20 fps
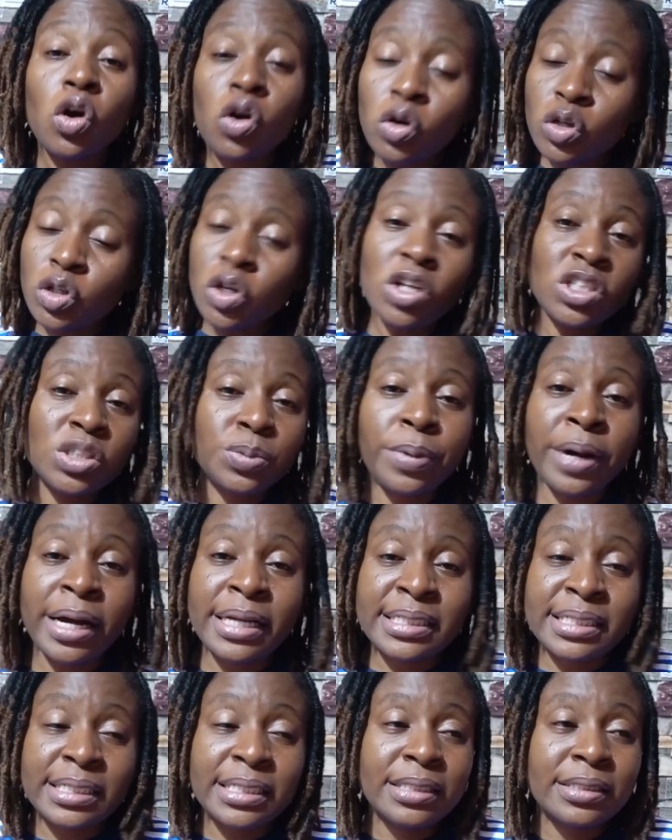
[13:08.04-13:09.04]
Kudos
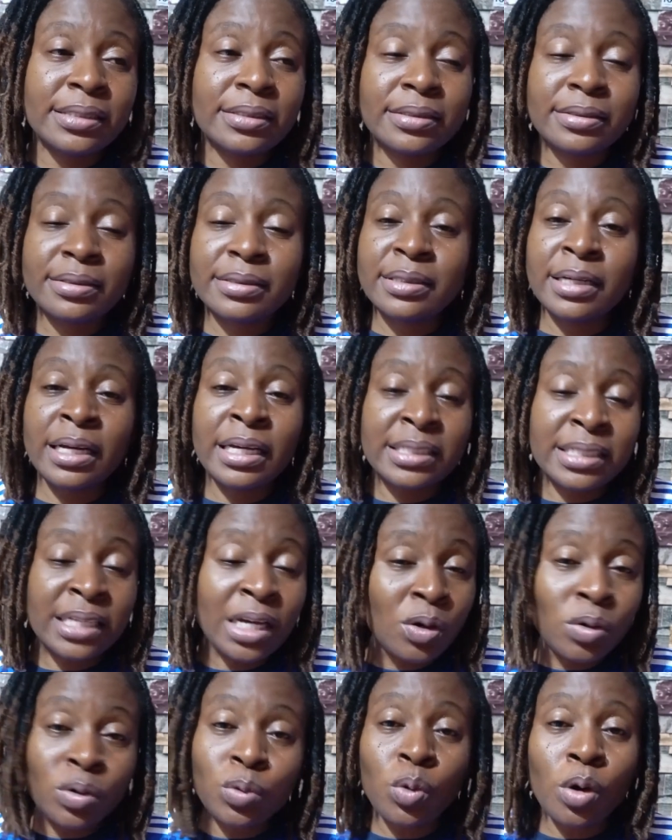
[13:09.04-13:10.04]
Brighton. It's a
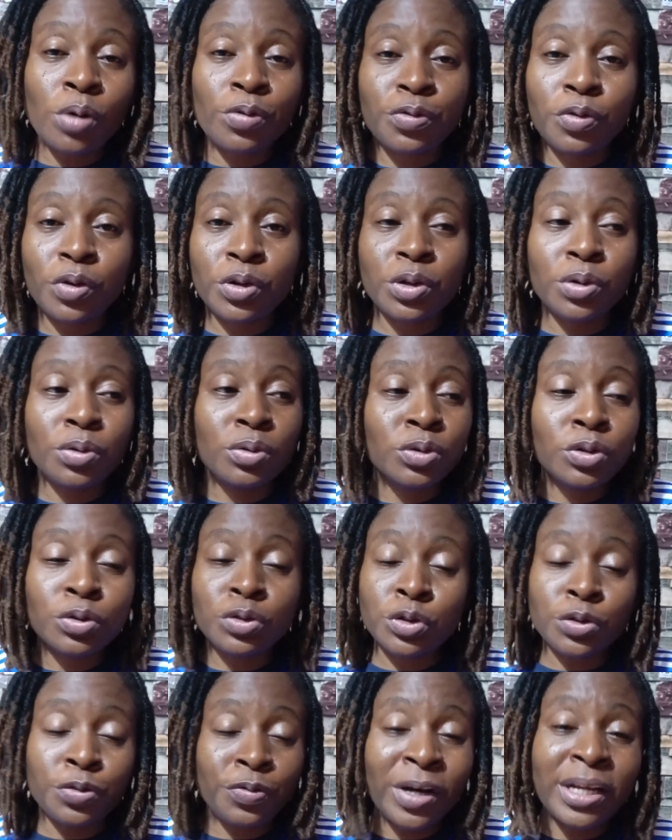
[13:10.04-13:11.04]
good one for you.
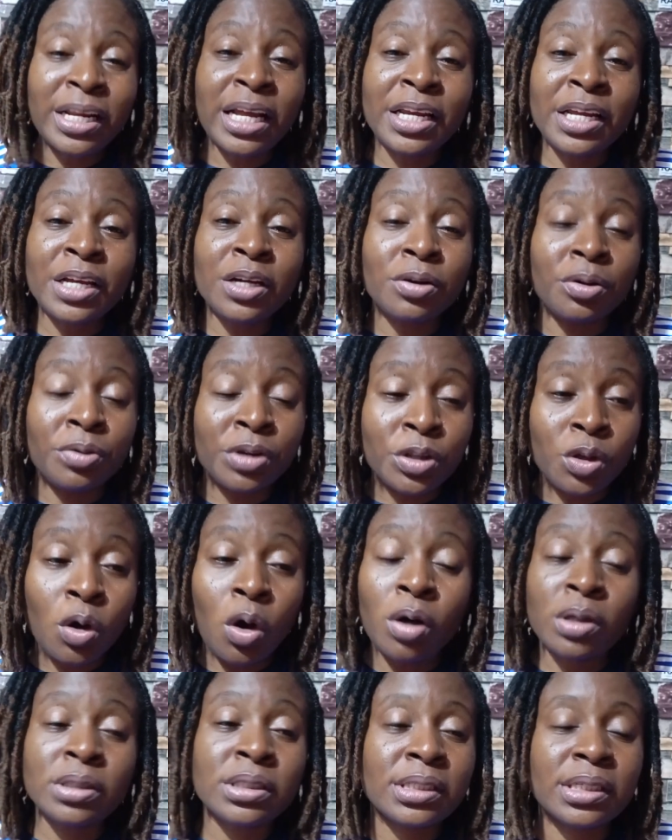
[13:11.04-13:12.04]
You finally
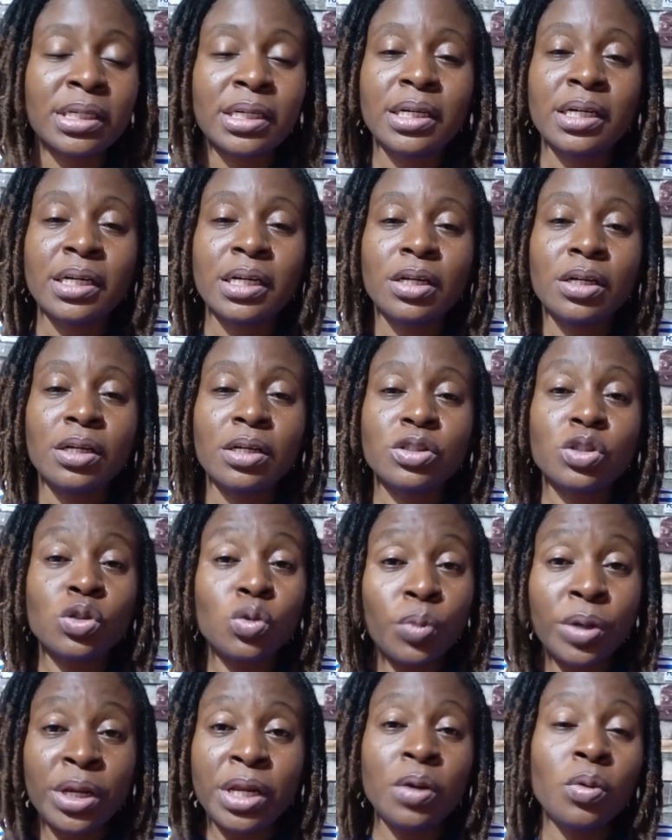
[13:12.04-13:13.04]
returned to
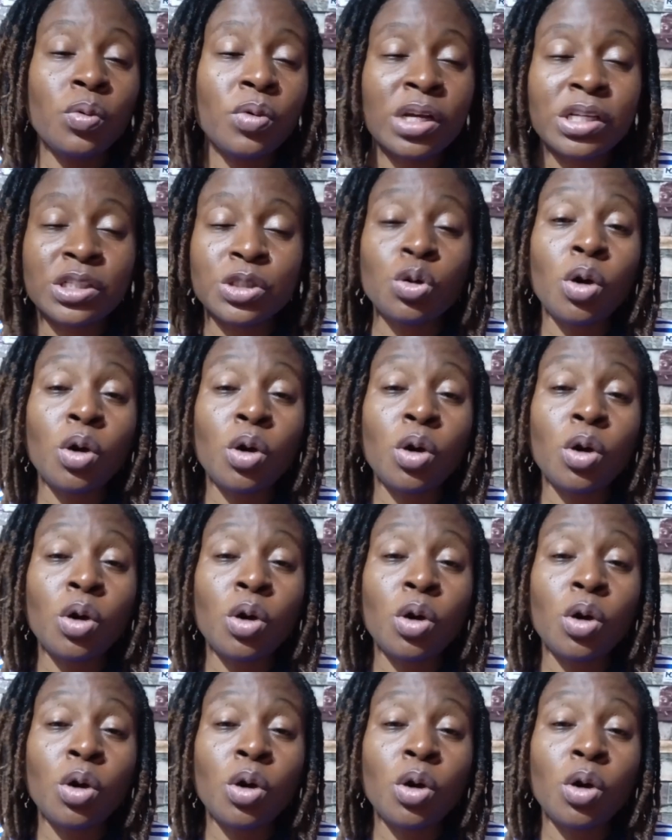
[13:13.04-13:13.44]
winning ways.